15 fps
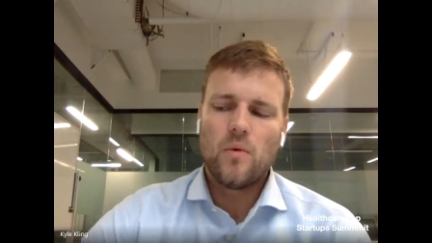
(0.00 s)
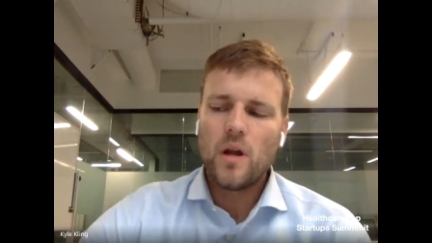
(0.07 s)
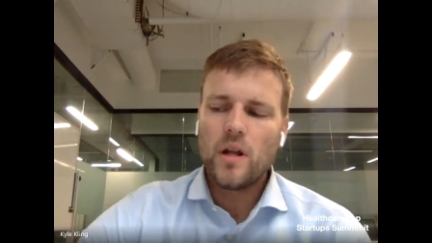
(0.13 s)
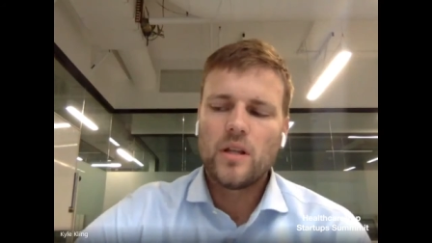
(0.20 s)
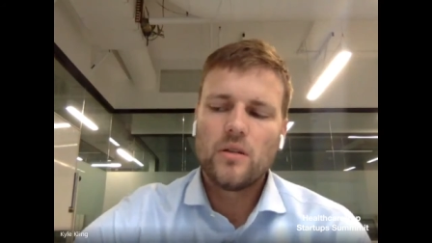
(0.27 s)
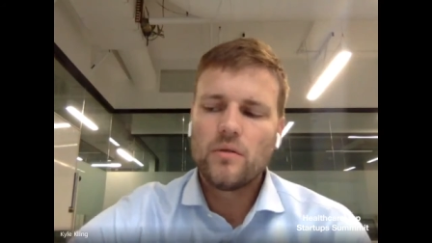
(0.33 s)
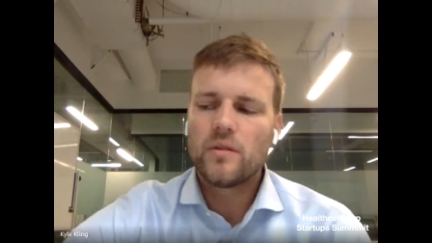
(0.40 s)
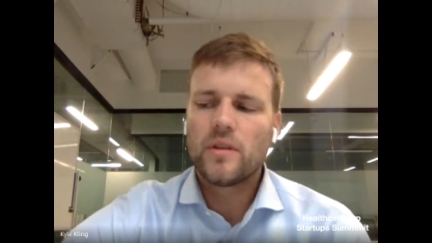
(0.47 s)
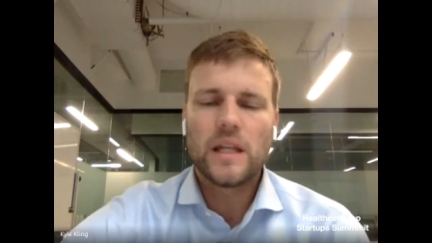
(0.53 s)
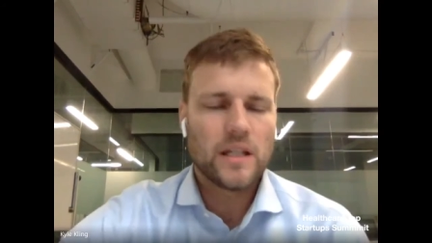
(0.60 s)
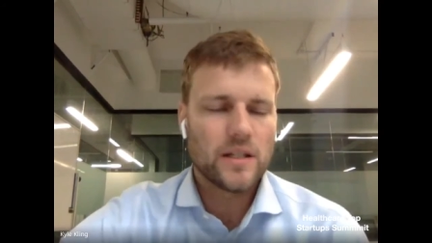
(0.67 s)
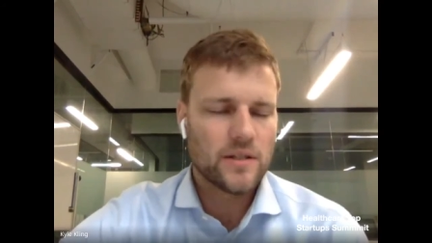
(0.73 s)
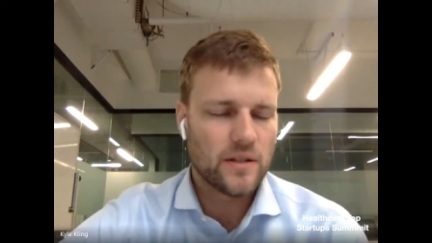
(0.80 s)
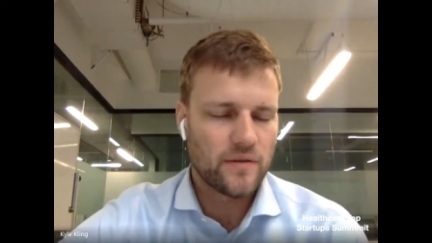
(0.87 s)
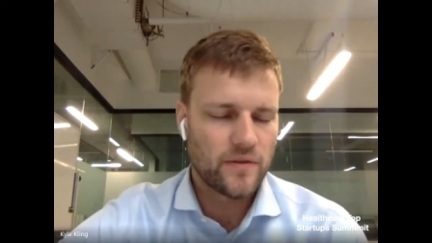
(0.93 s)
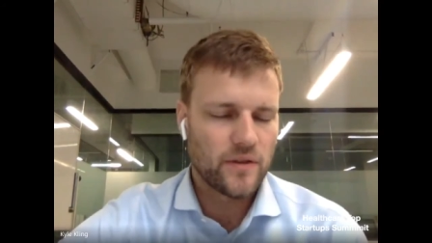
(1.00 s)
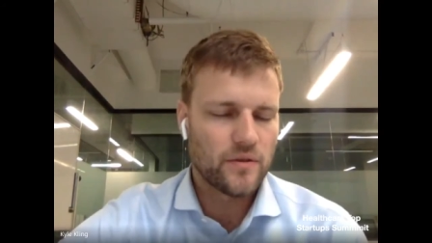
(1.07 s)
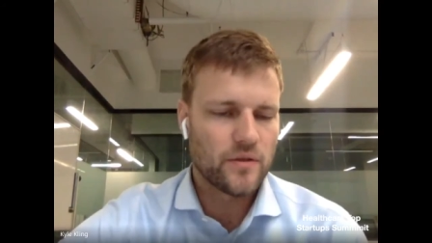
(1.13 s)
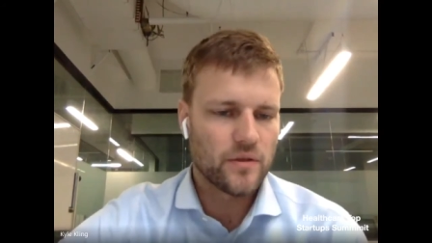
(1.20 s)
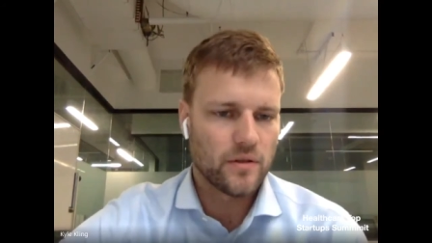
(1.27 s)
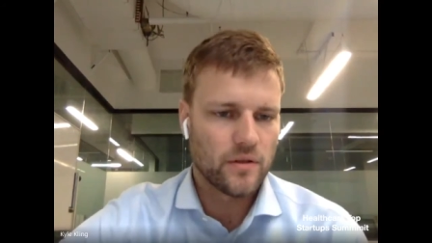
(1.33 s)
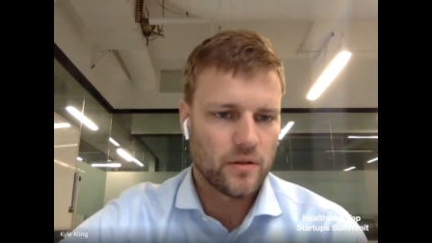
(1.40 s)
What do you think is the
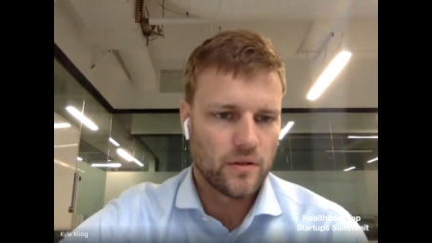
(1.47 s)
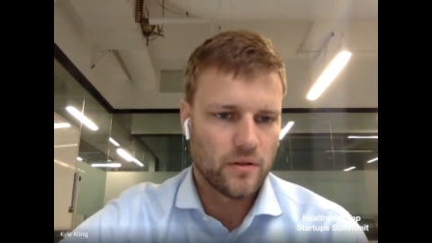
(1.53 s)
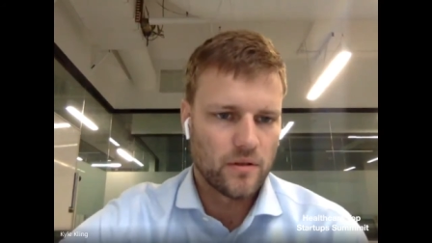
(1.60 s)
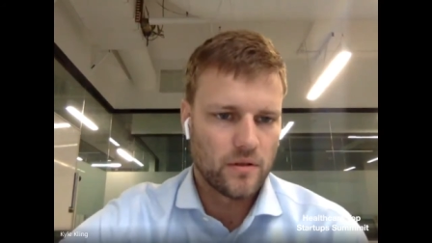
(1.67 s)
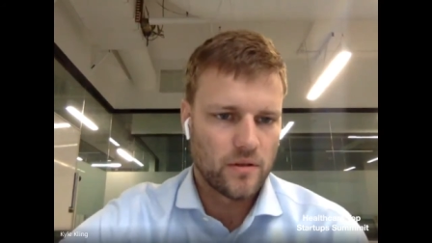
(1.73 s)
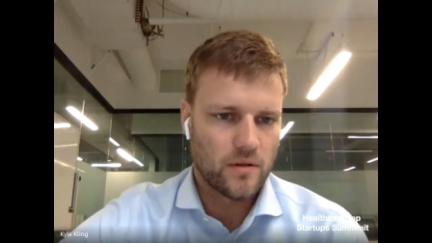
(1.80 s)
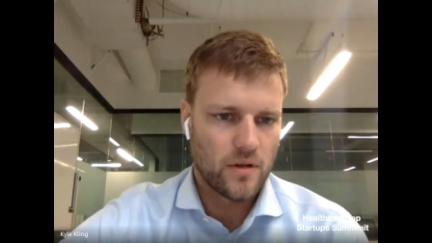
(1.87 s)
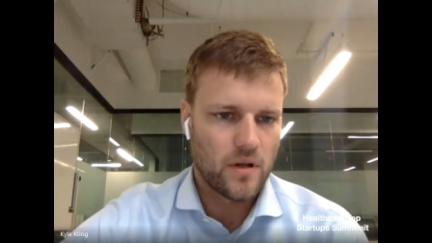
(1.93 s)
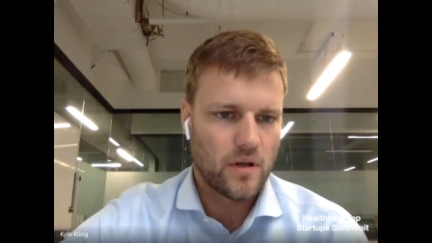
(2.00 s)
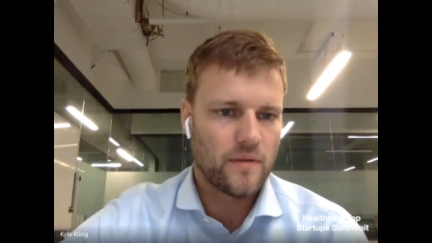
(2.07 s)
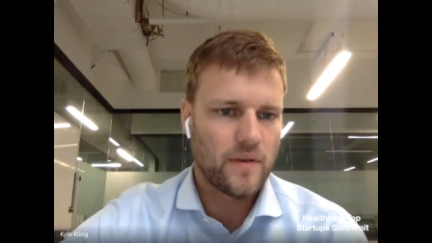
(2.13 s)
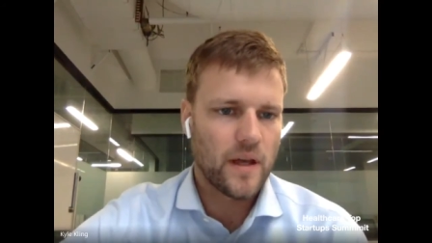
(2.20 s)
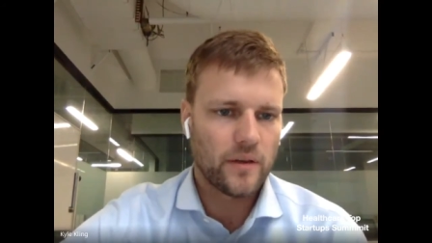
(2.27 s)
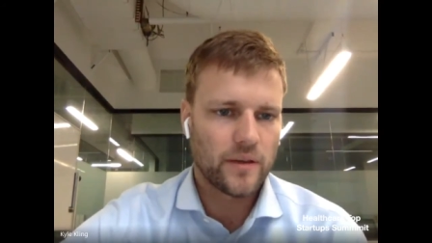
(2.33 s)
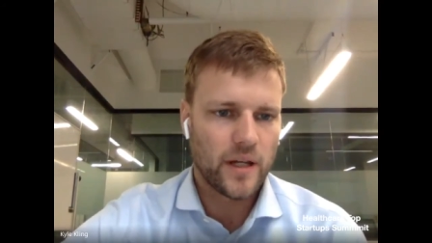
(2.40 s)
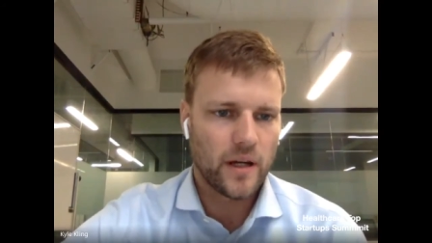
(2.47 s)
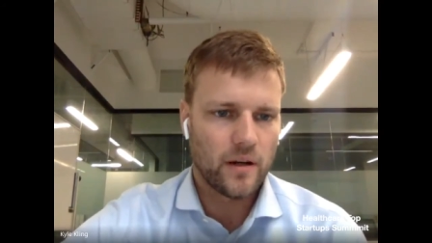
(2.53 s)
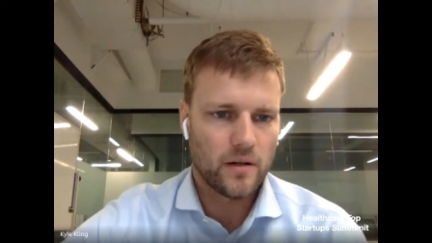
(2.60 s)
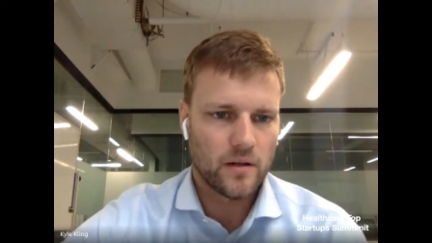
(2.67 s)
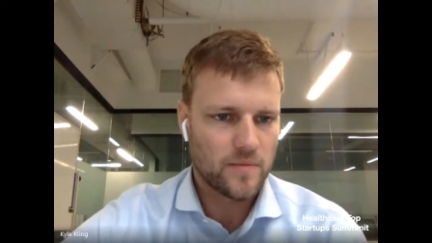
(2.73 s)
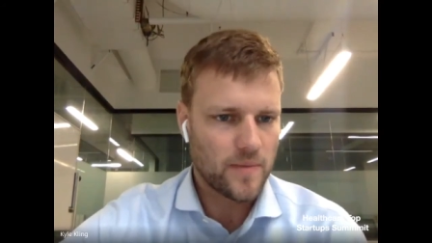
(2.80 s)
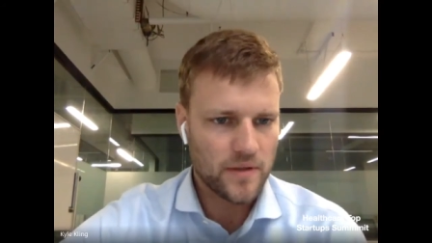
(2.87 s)
future of
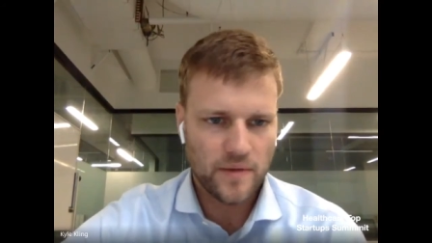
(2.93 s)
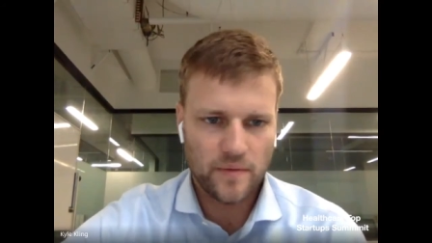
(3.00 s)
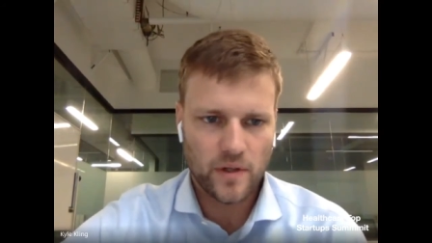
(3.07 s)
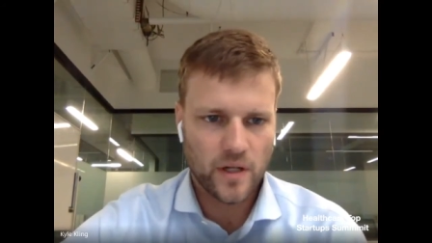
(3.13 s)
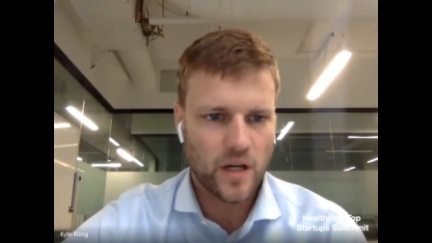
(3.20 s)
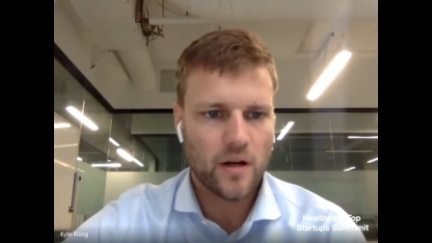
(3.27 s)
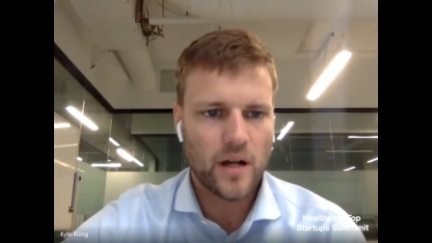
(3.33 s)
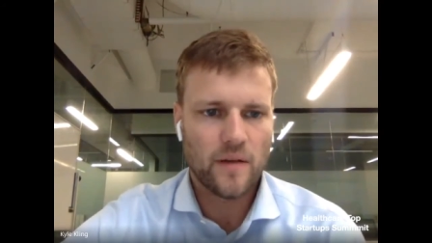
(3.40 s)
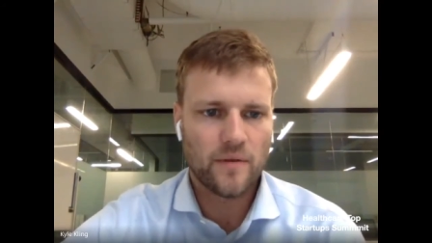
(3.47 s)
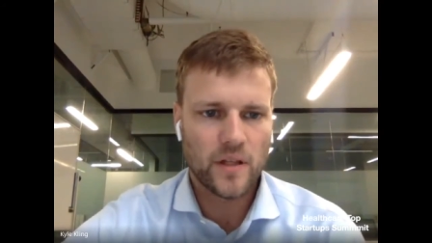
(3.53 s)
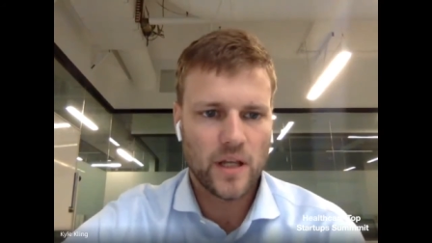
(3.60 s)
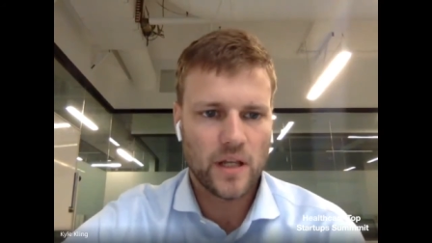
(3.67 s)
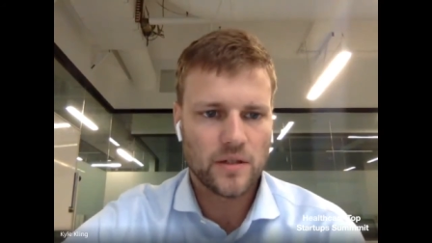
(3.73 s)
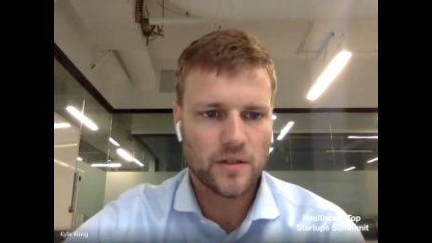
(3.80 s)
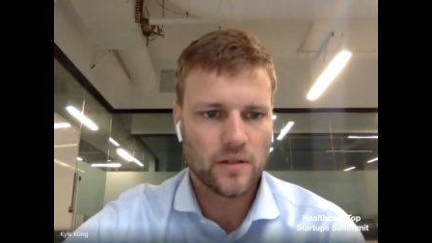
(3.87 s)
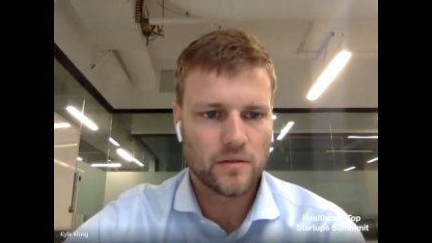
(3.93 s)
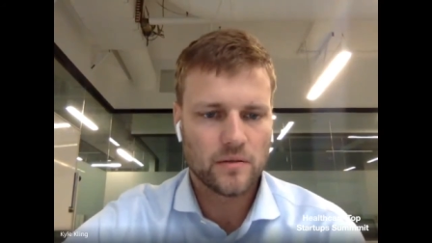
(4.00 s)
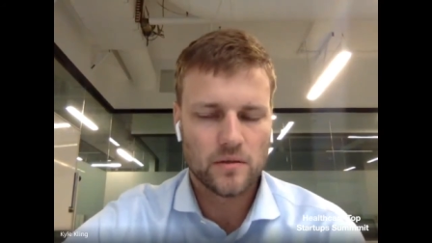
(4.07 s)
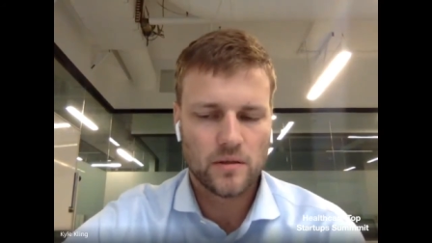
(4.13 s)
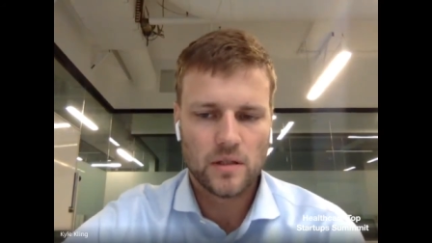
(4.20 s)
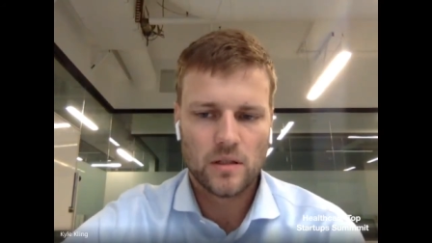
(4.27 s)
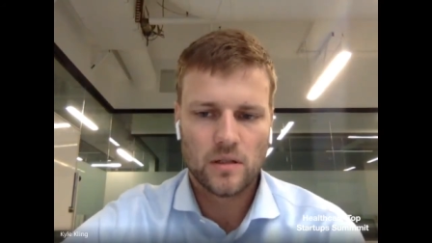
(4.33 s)
healthcare, especially for care
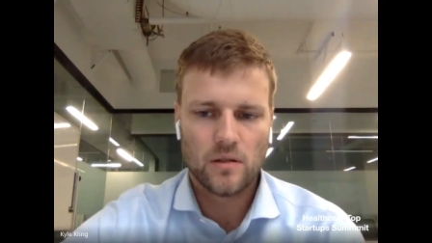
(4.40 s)
navigation,